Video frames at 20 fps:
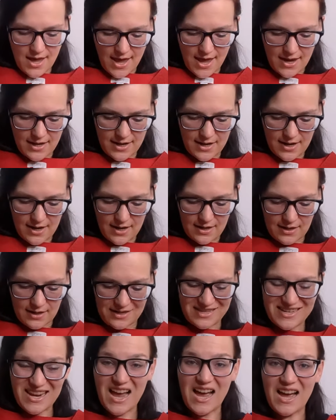And then
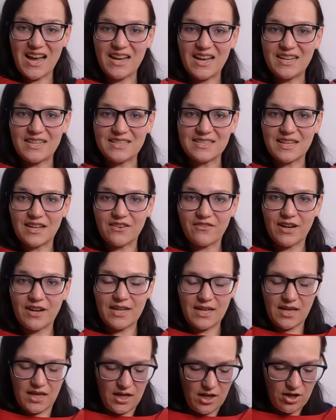it ties like right
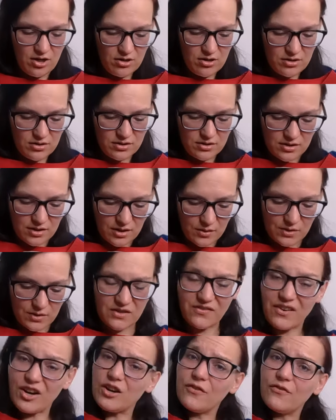here, so it's
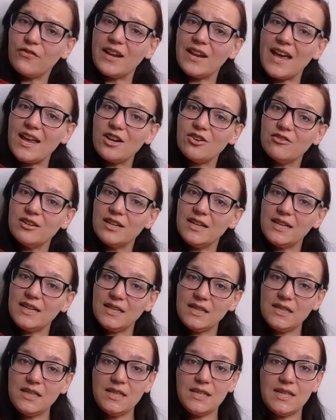very flattering
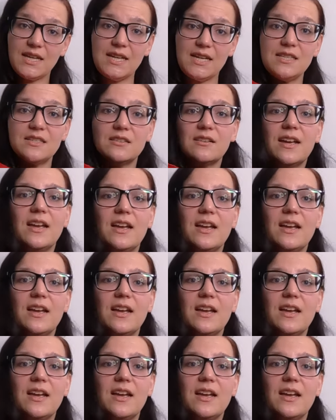in case you're